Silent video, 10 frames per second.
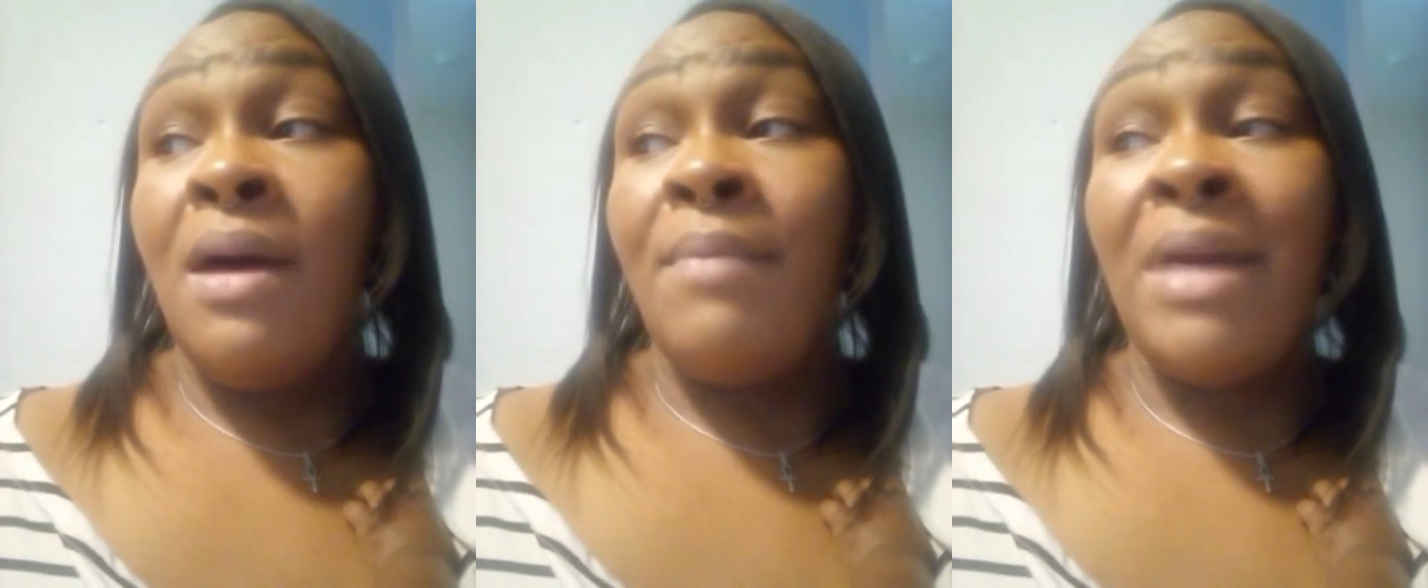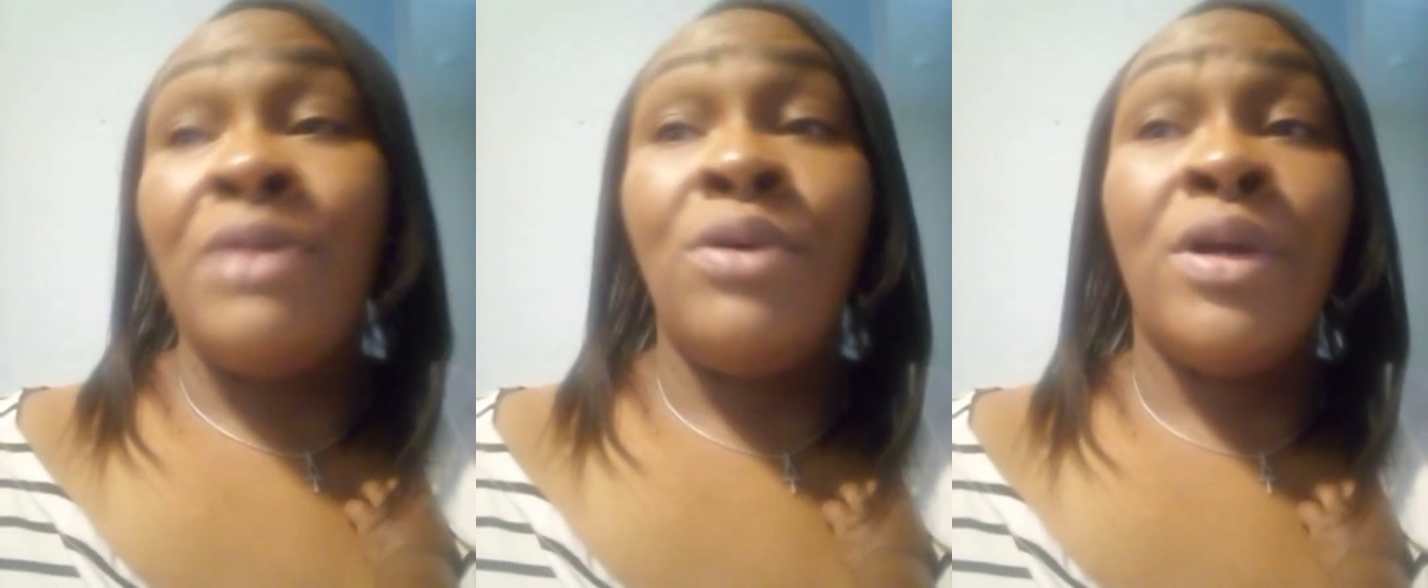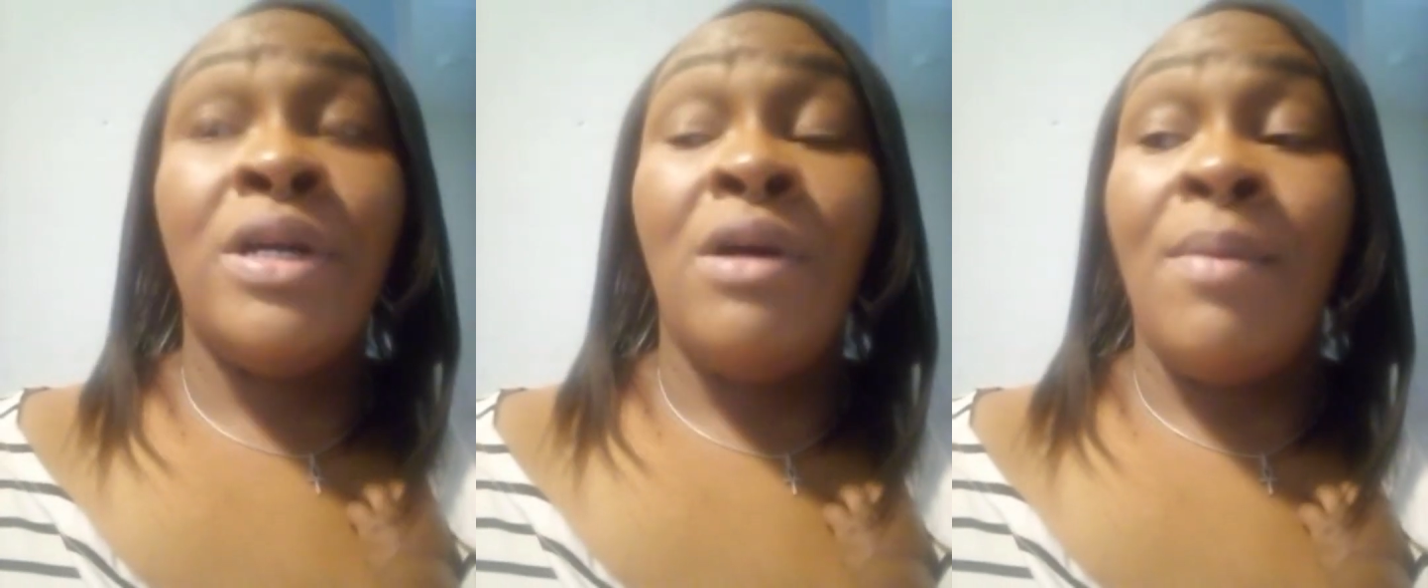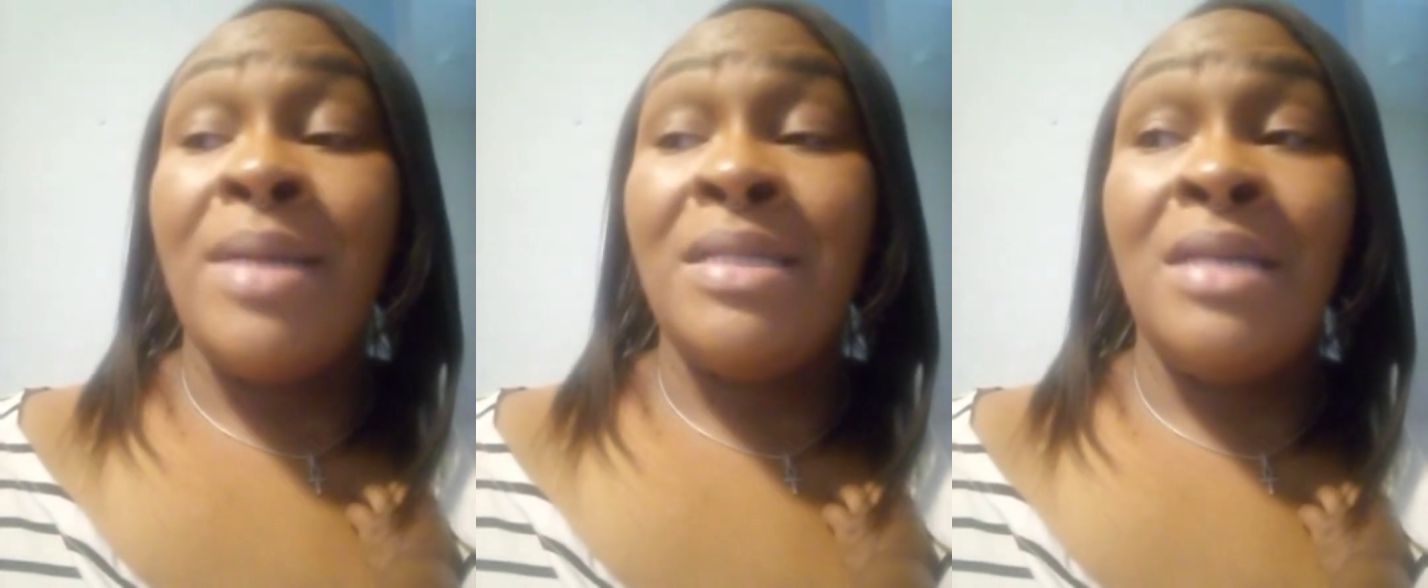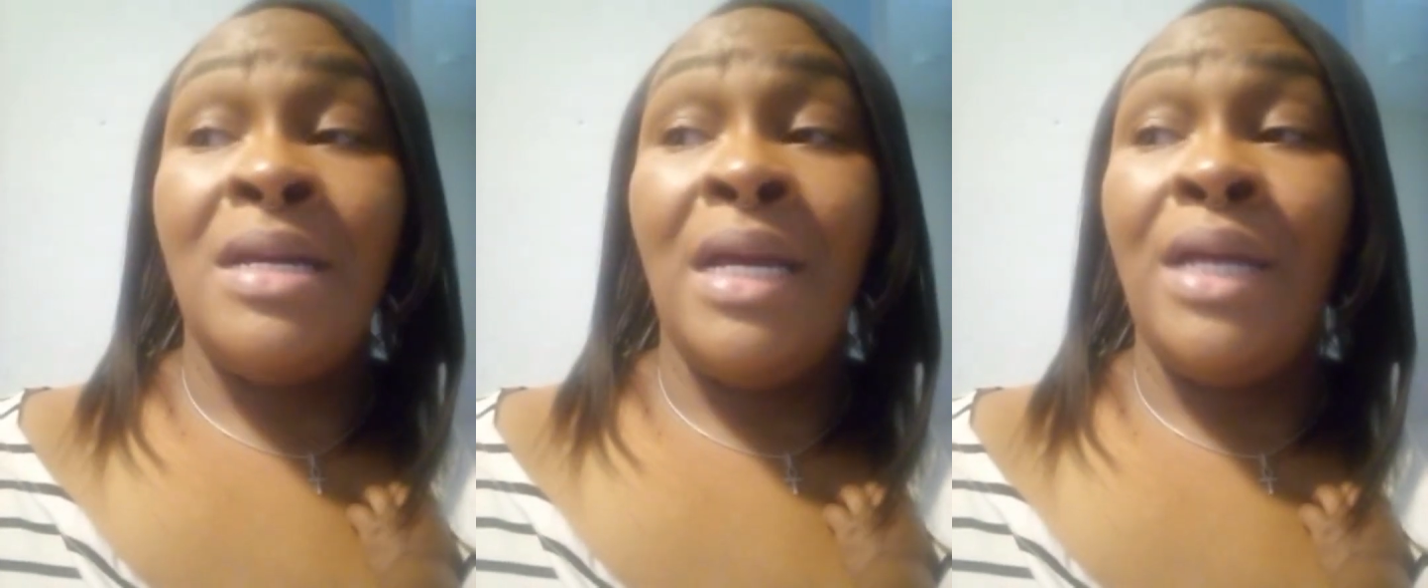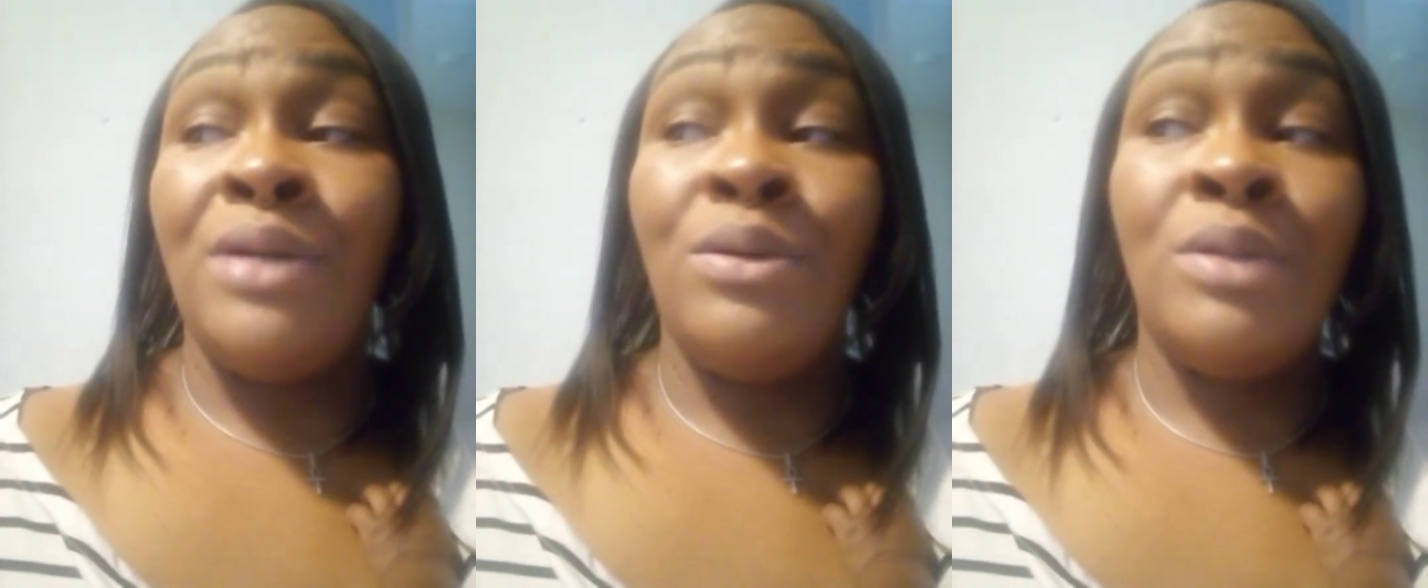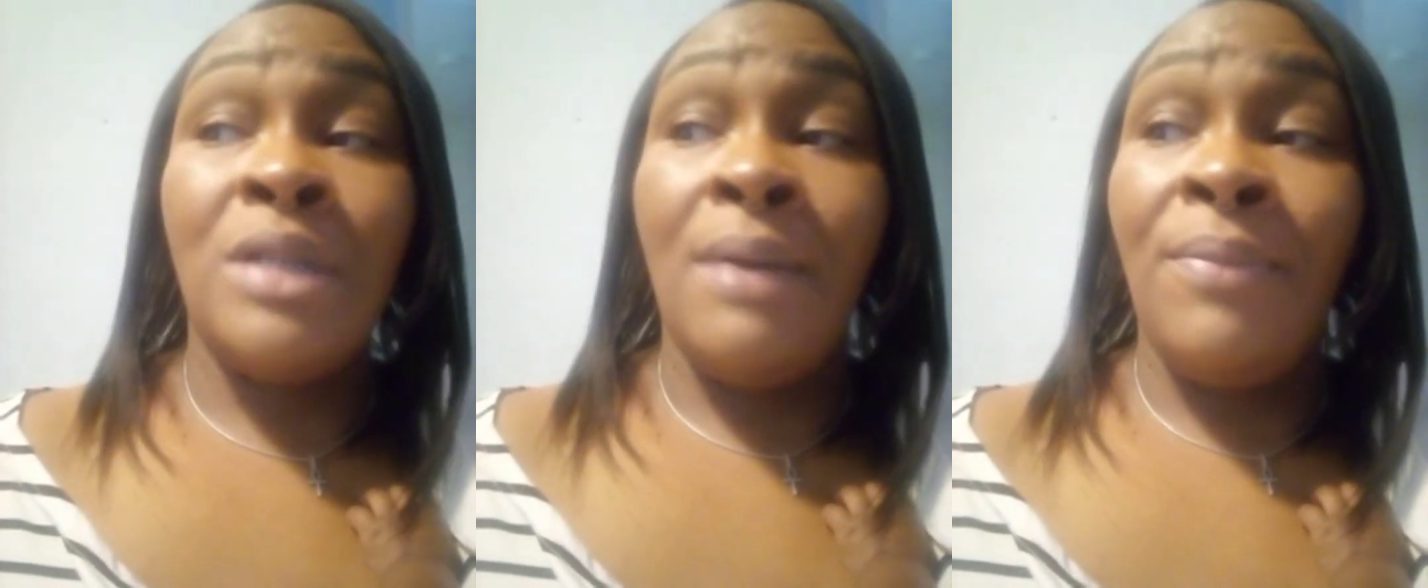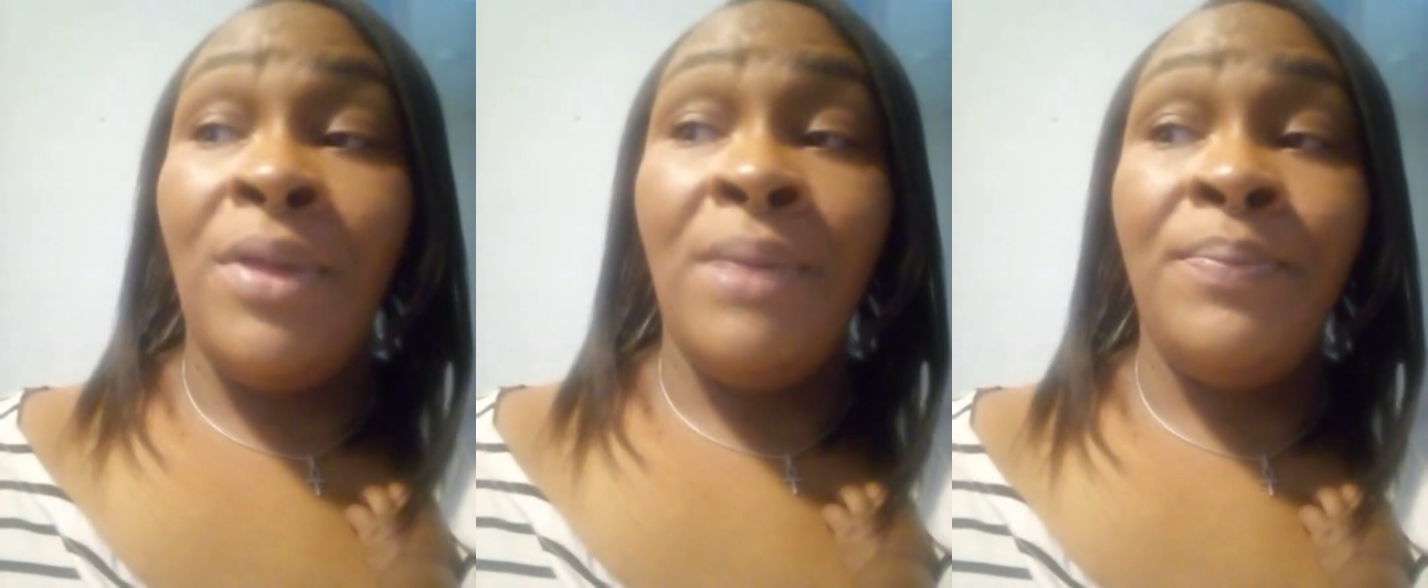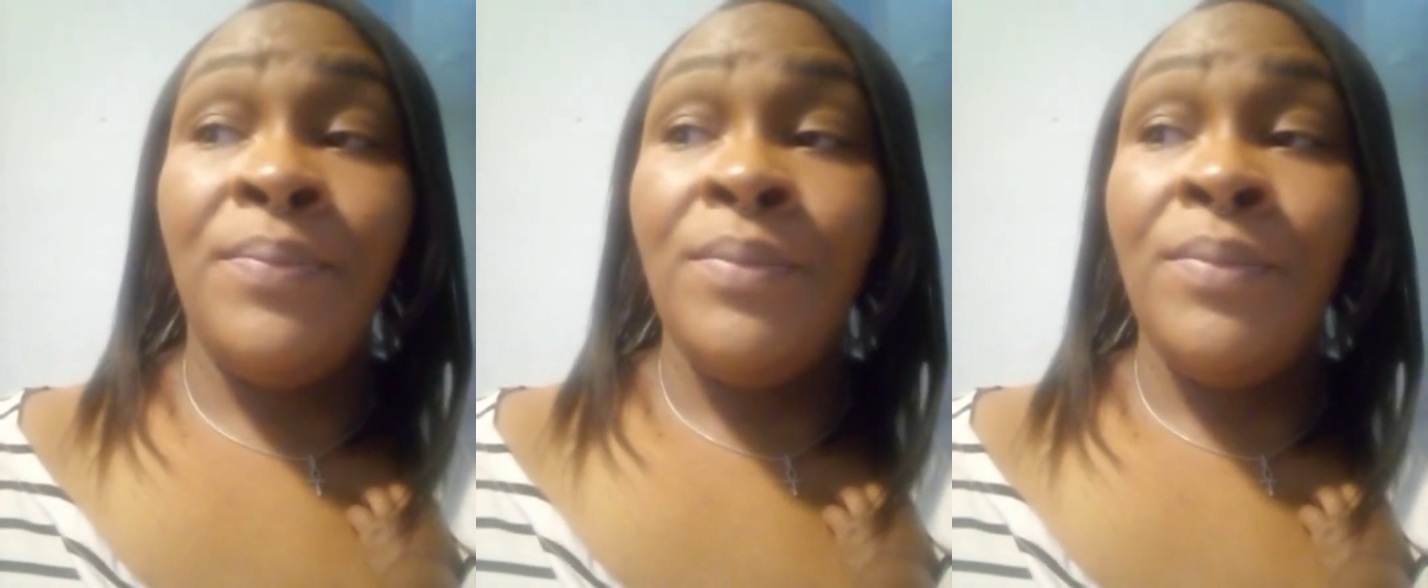My daughter or my son, they can do something